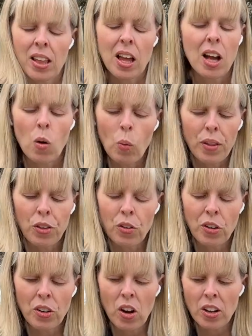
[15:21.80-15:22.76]
Whether or
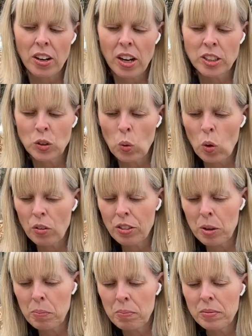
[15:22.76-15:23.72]
not I do all of
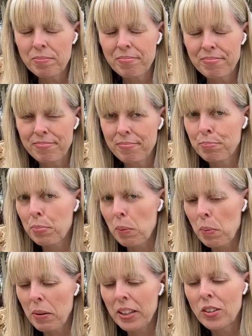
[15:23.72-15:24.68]
them,
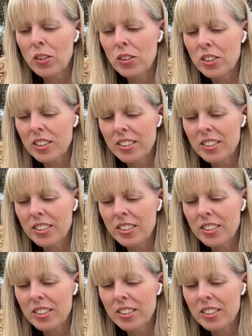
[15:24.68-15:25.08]
probably not.